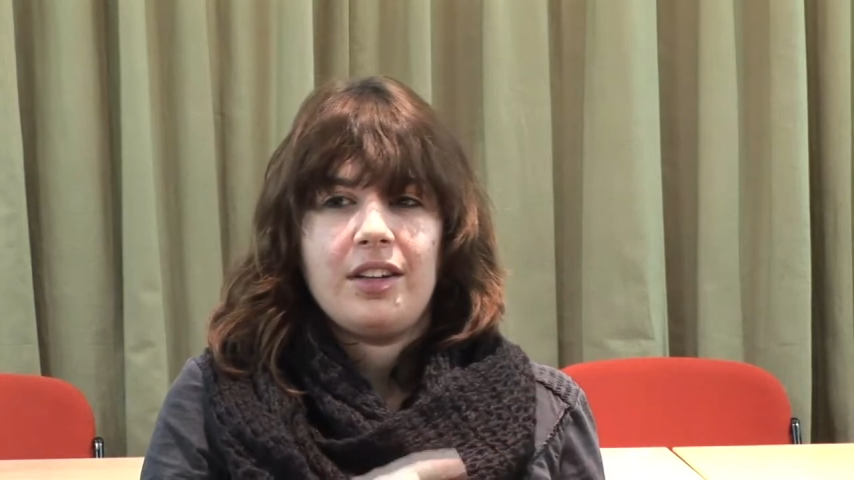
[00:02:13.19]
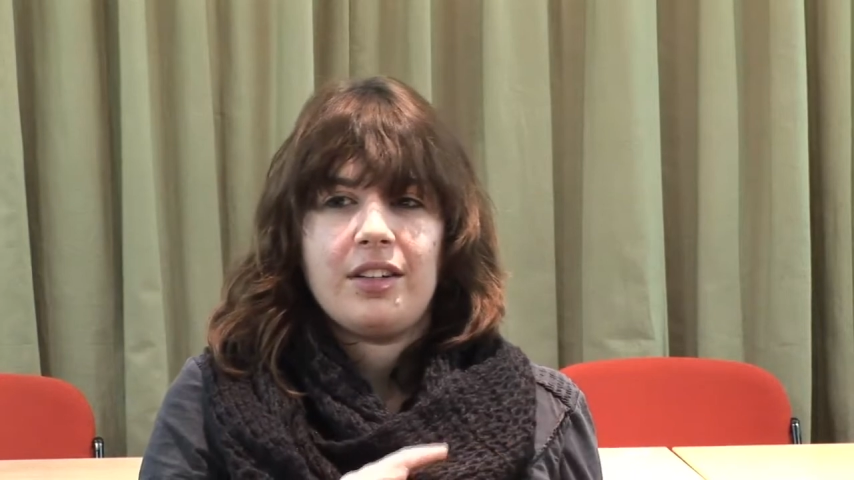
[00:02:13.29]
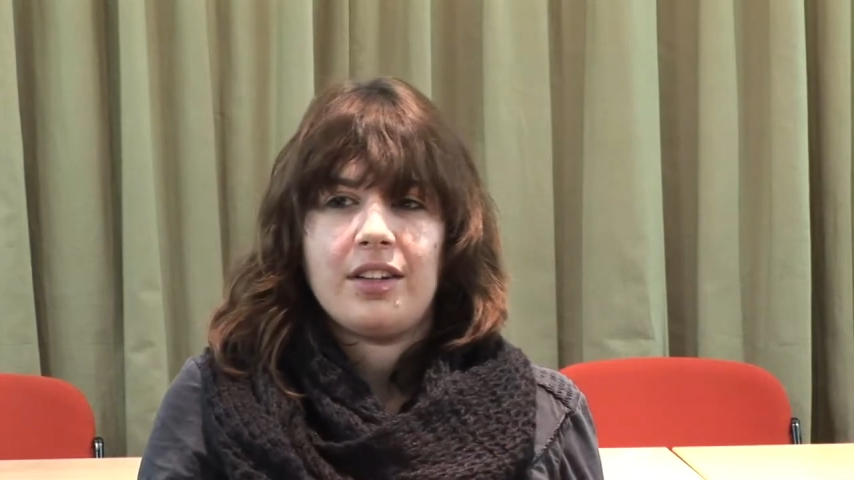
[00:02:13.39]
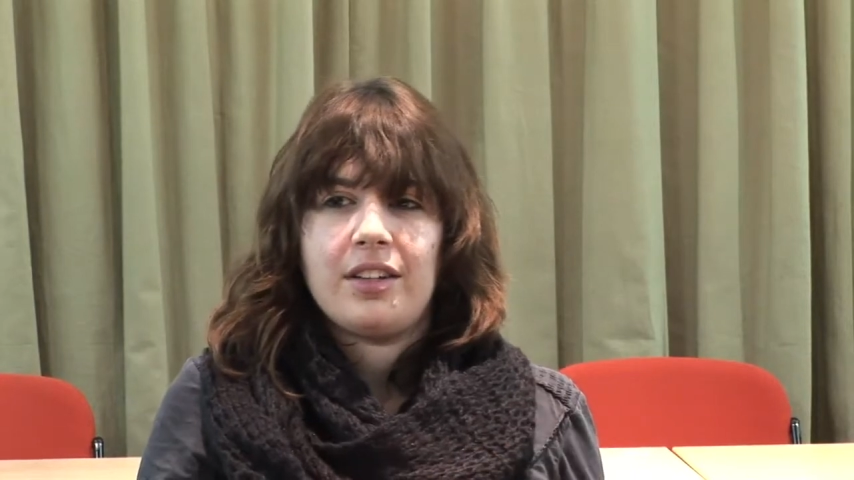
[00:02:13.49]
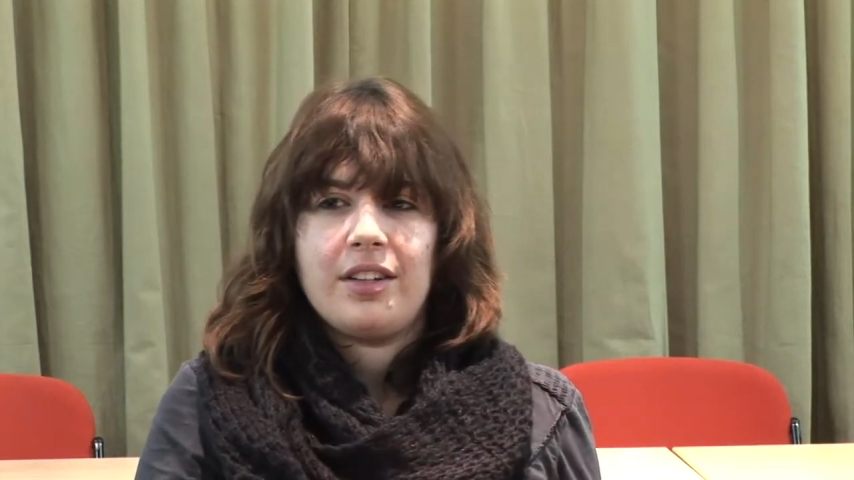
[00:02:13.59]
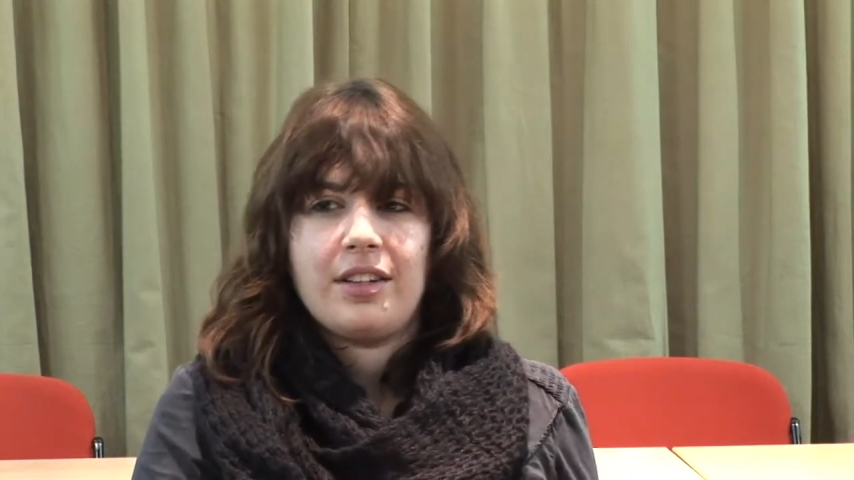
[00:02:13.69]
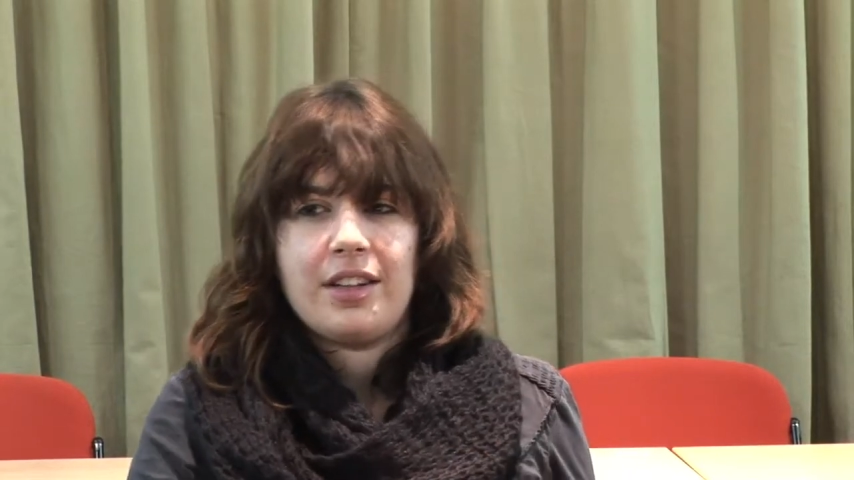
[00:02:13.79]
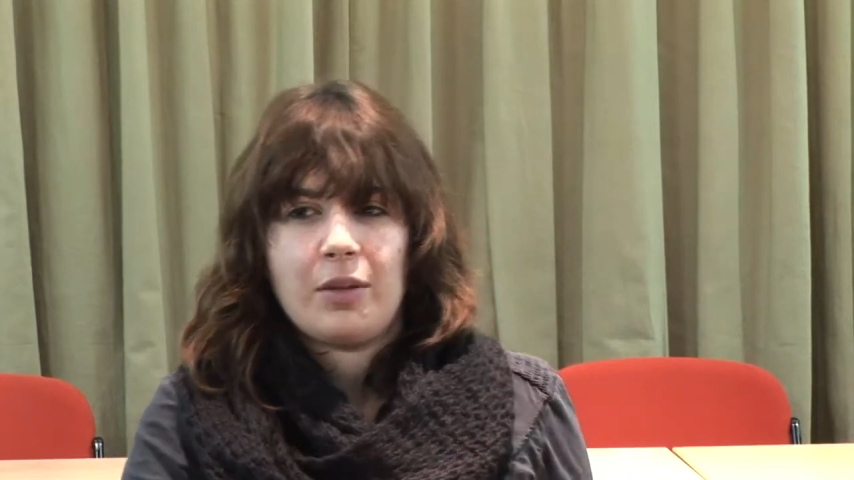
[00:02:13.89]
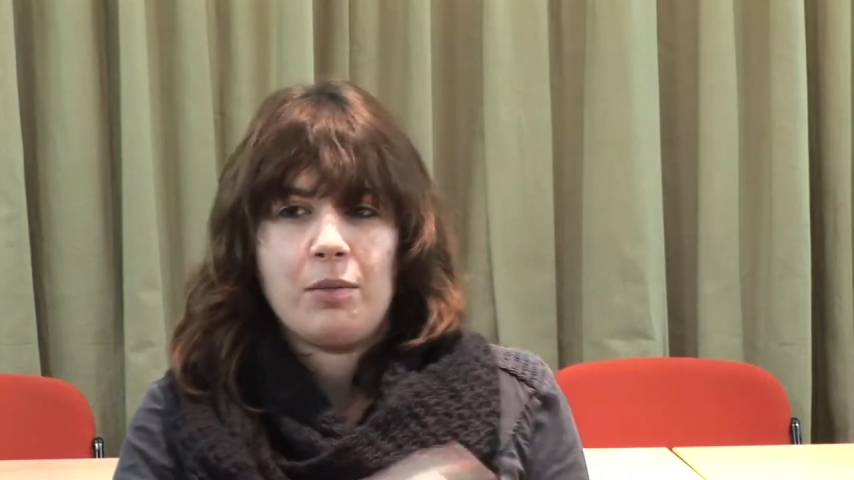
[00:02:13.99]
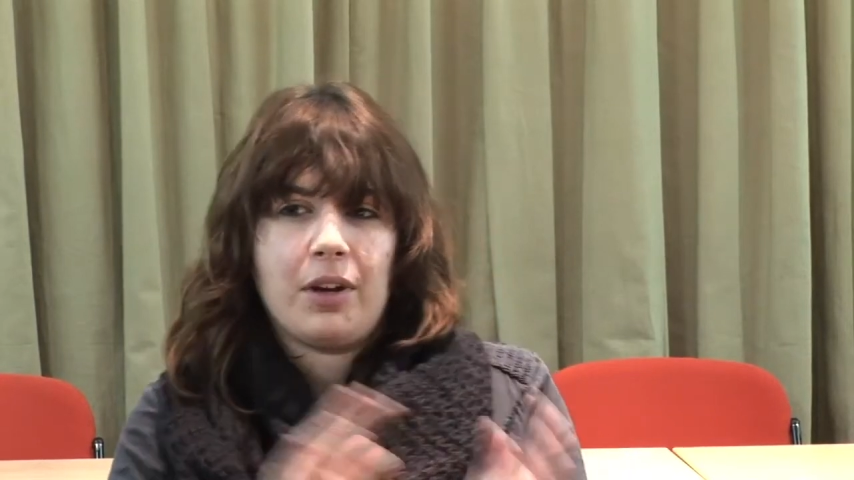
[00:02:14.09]
to
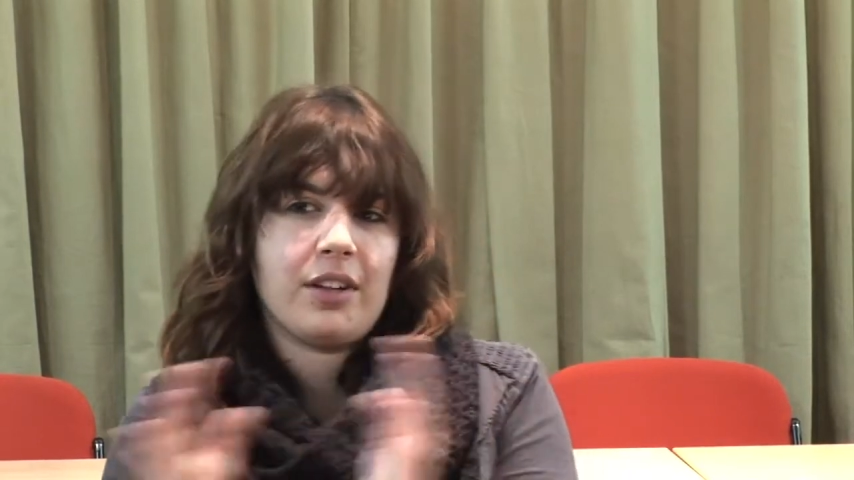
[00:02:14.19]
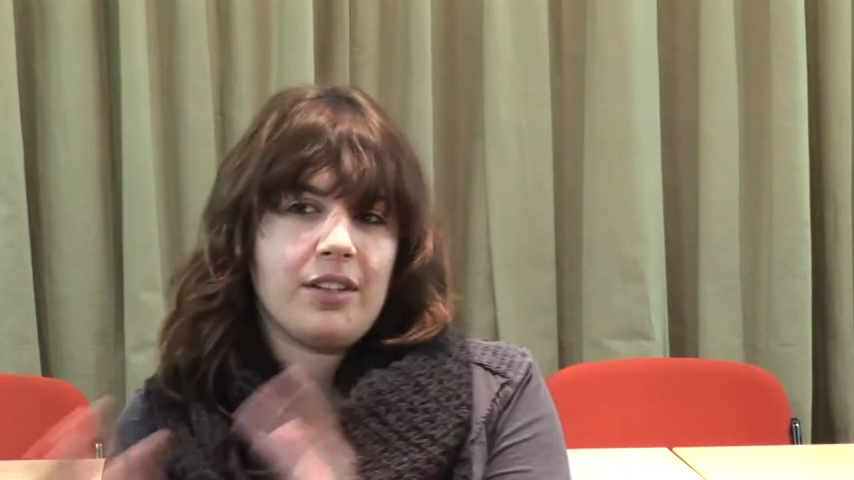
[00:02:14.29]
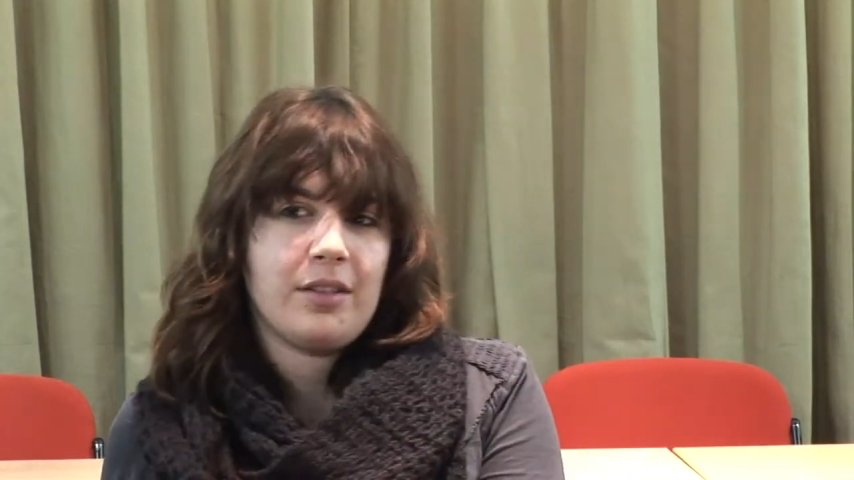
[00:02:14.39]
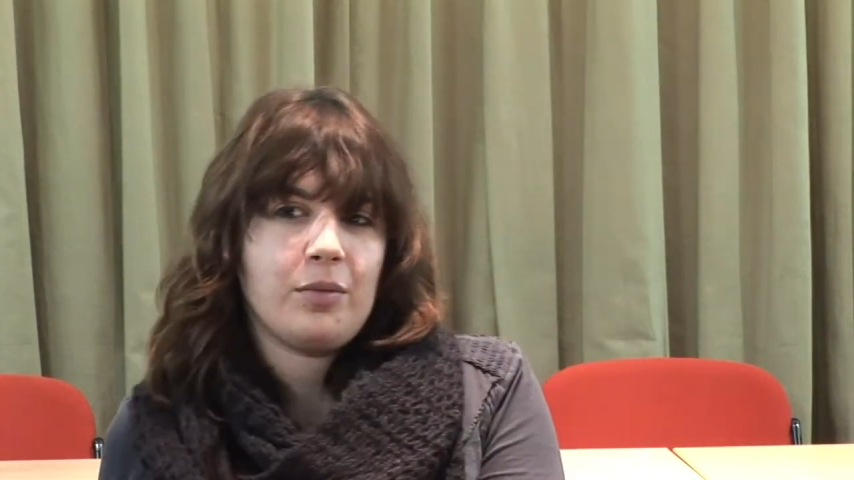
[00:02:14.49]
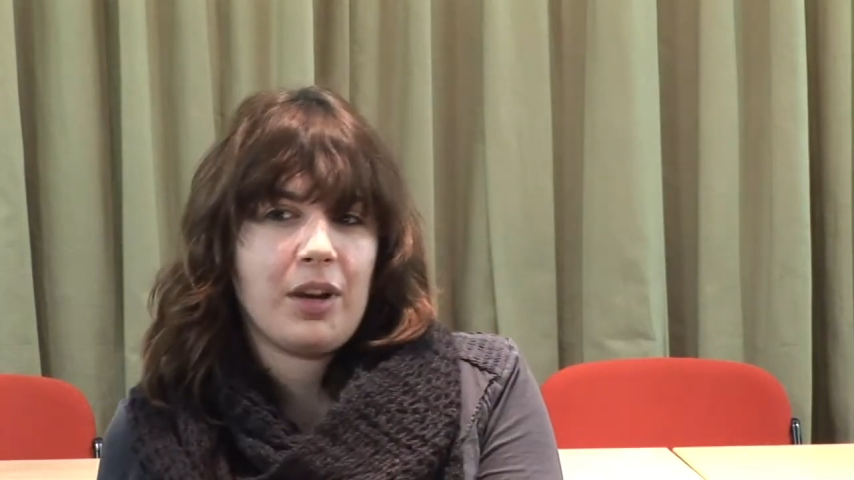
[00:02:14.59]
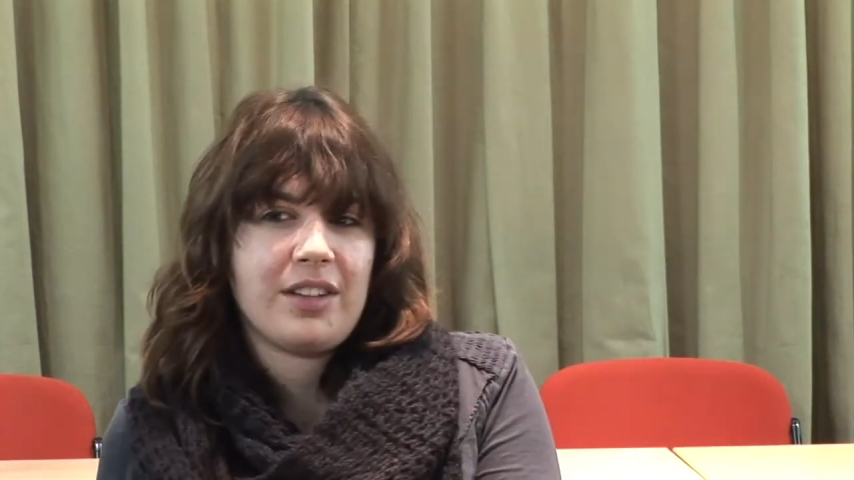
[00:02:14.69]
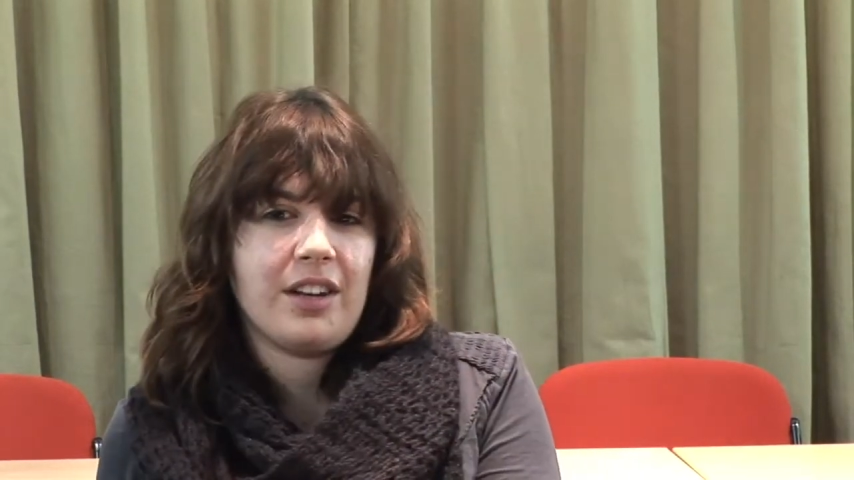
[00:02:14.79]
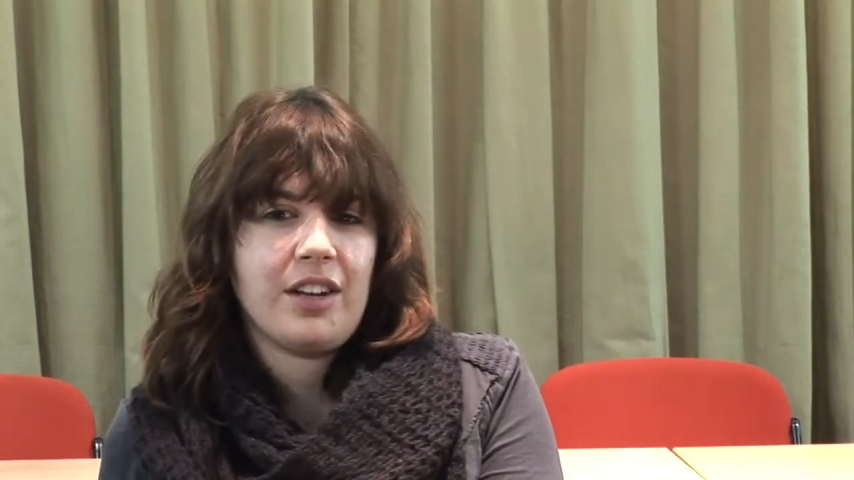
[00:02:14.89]
stick with my Western